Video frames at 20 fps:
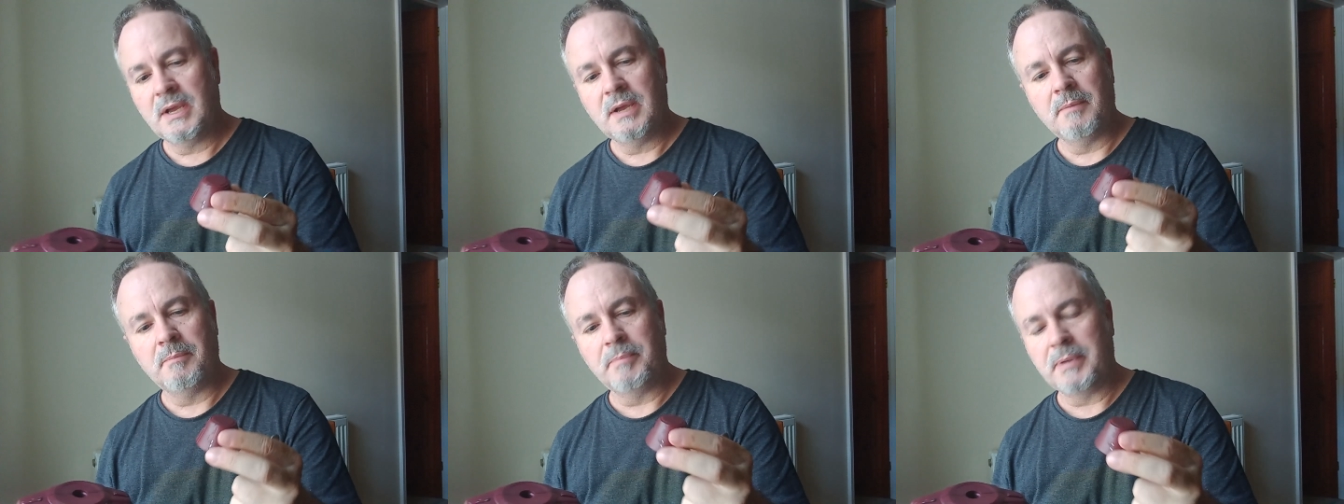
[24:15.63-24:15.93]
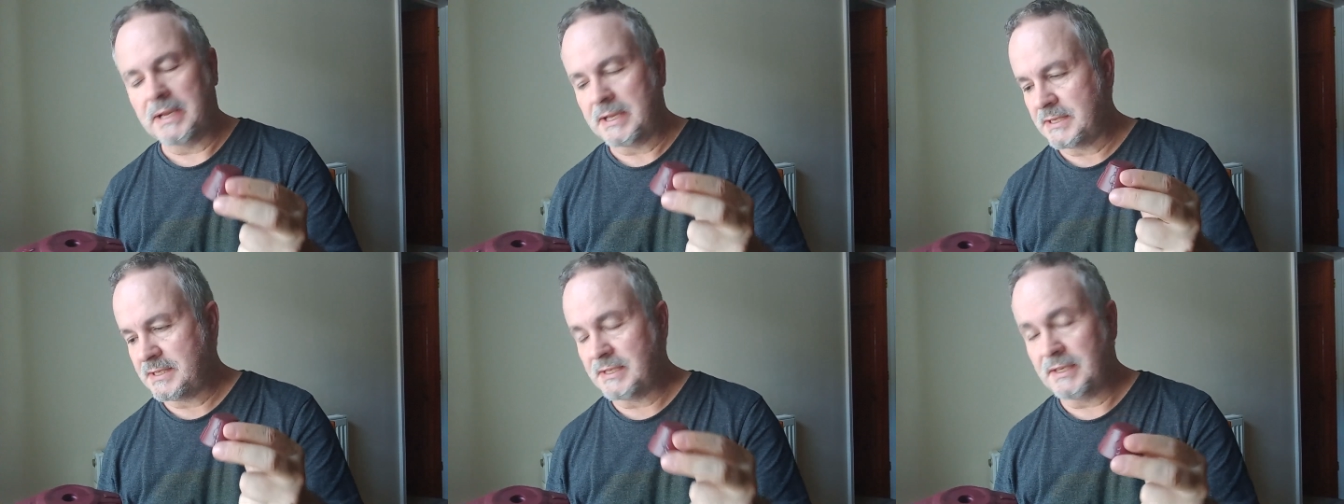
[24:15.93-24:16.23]

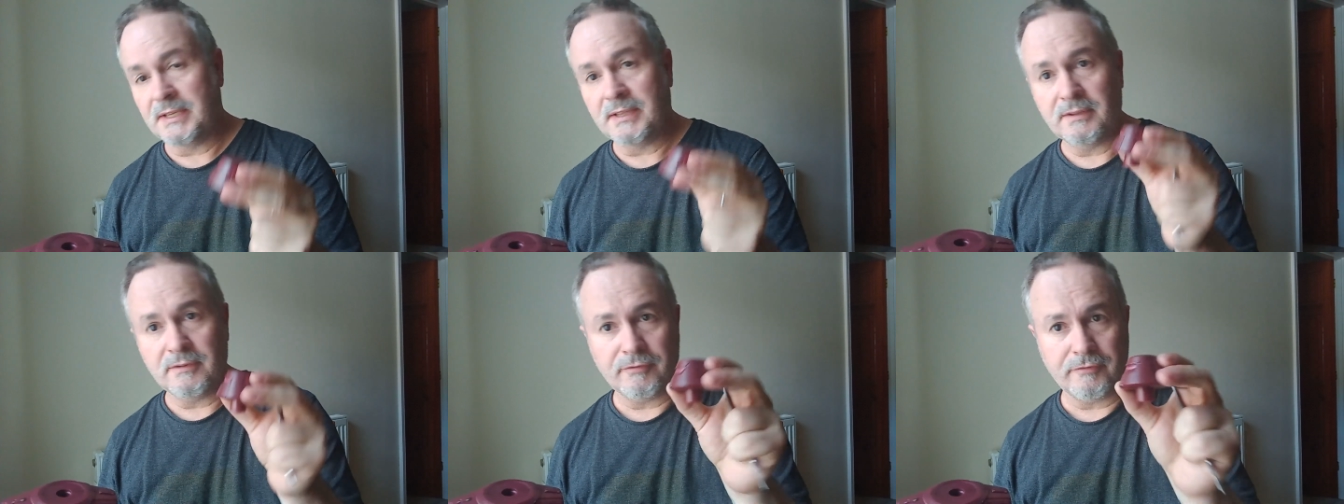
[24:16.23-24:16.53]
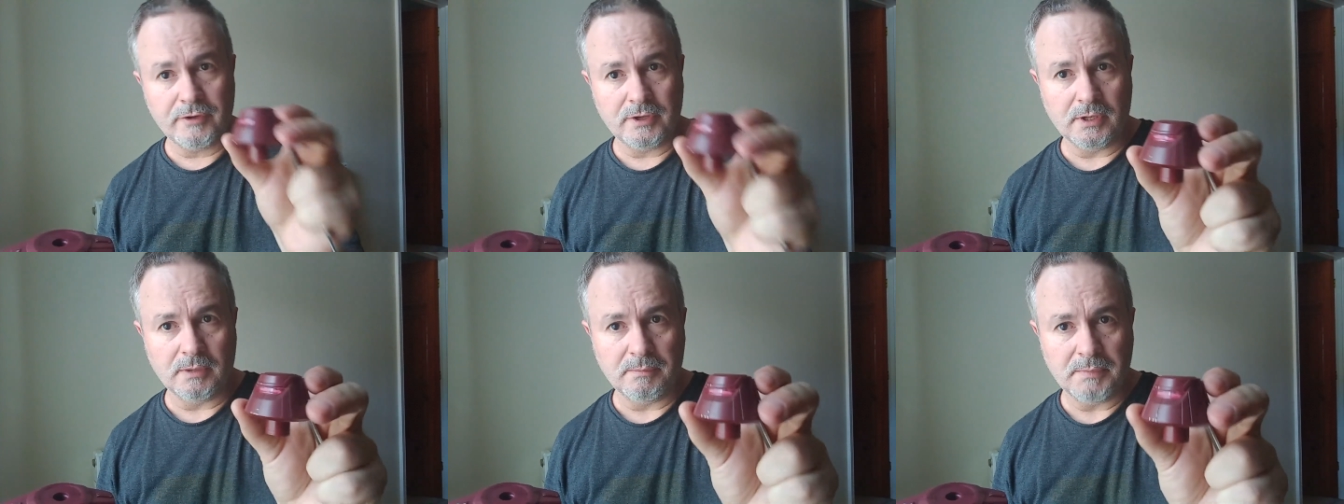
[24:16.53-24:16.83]
But in the
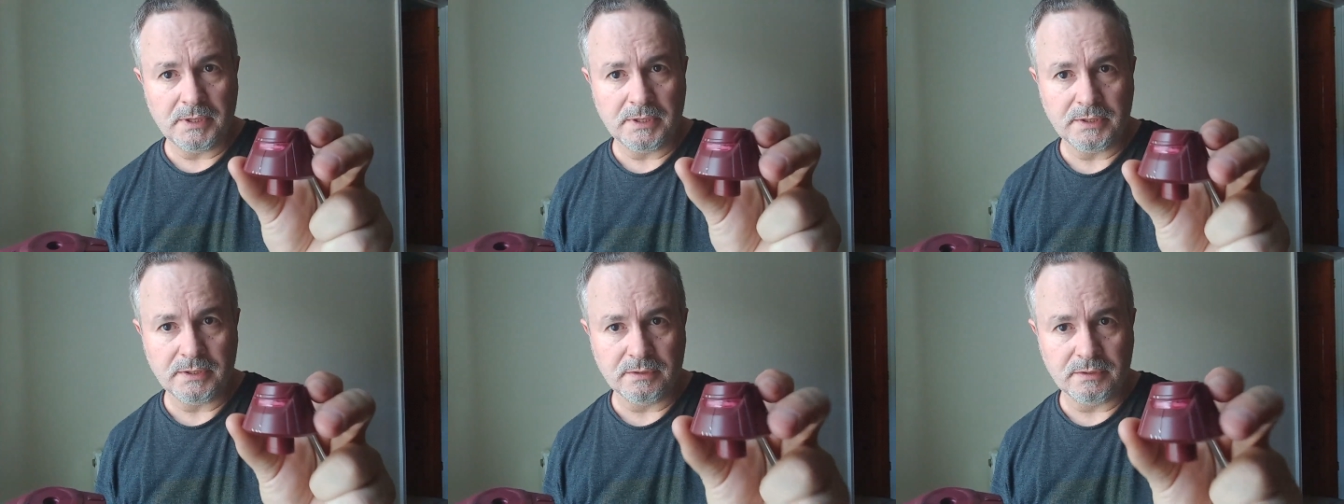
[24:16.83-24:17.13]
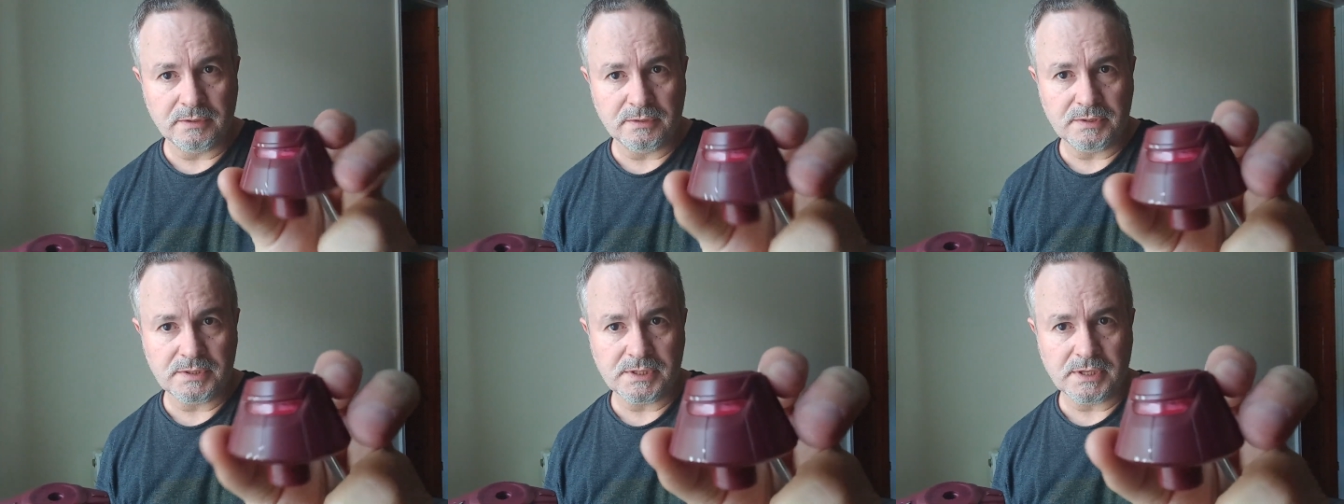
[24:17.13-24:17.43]
film, you
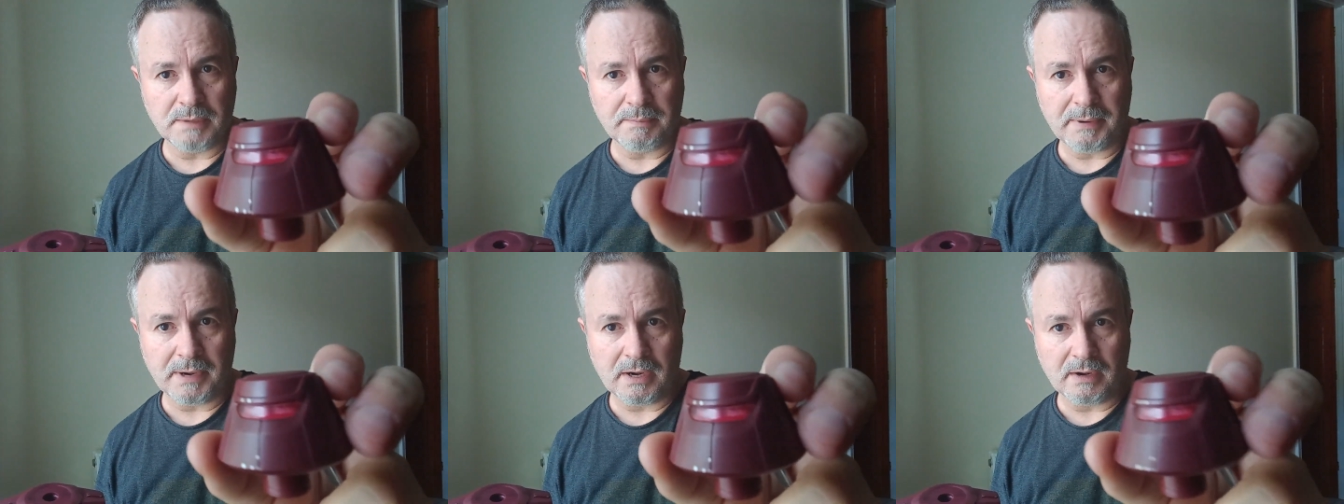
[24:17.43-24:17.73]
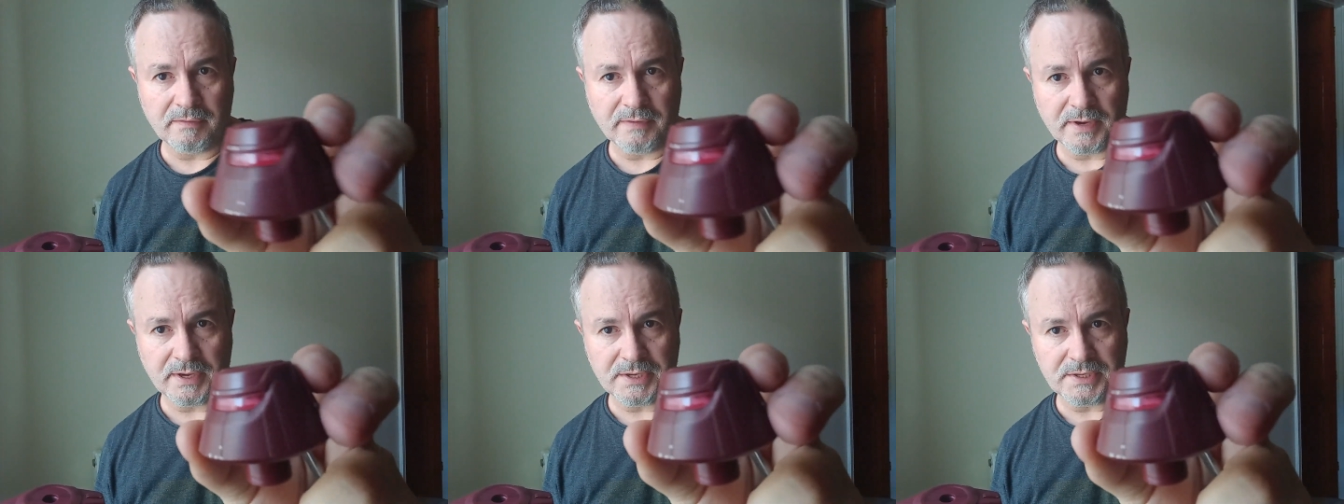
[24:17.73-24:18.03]
do see a pair
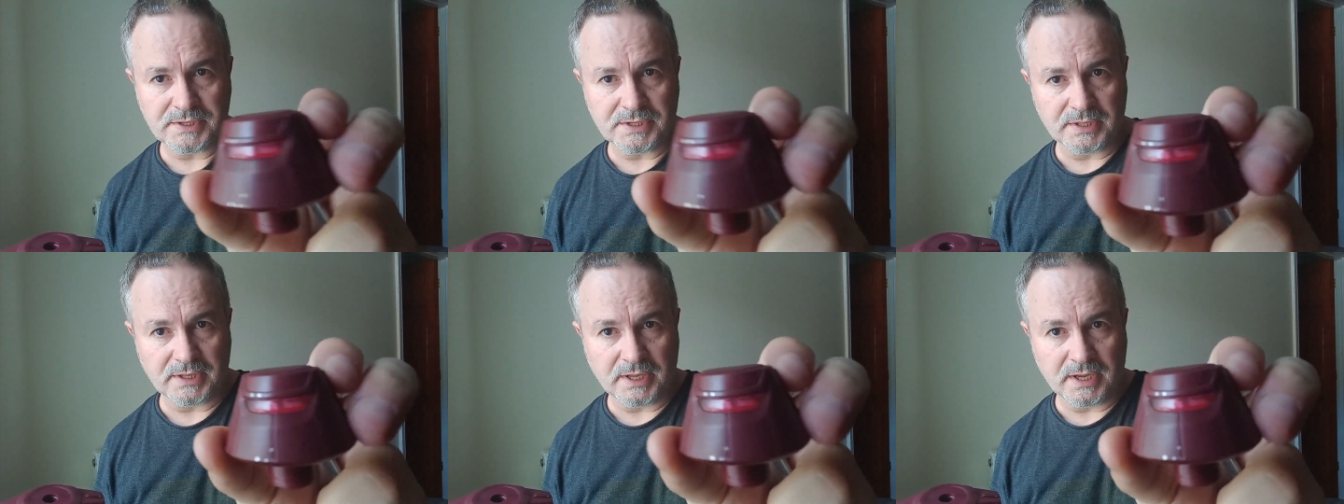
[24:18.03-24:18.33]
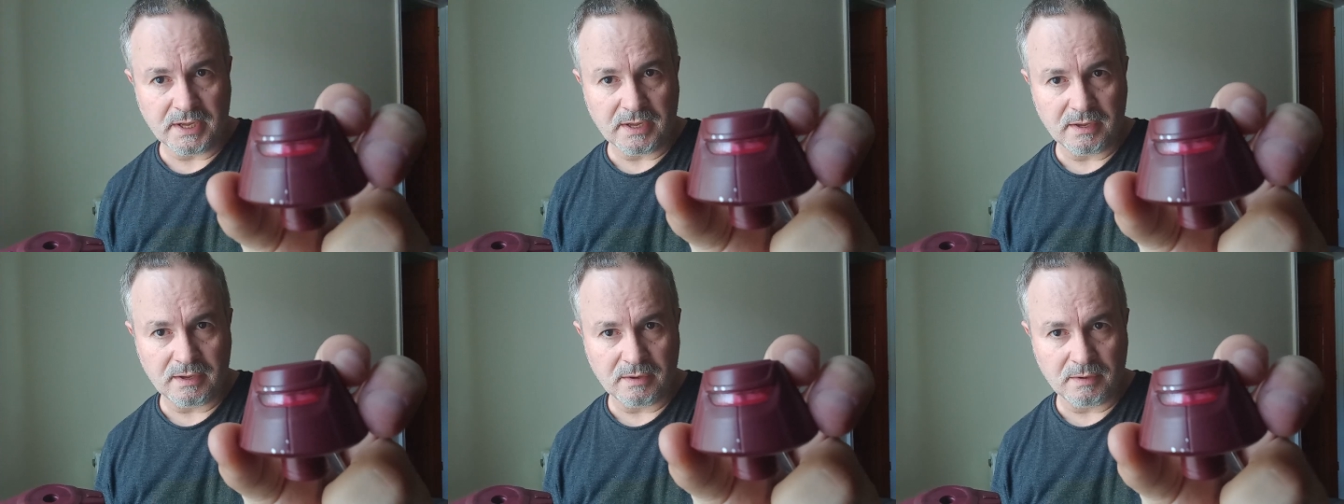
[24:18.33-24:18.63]
of eyes in
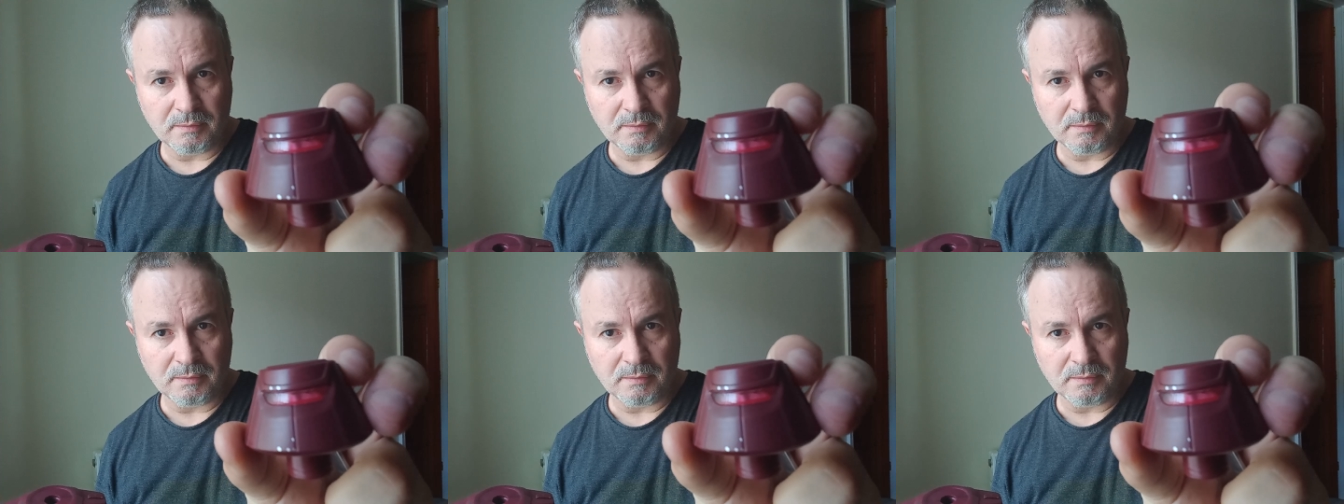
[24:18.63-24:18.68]
there,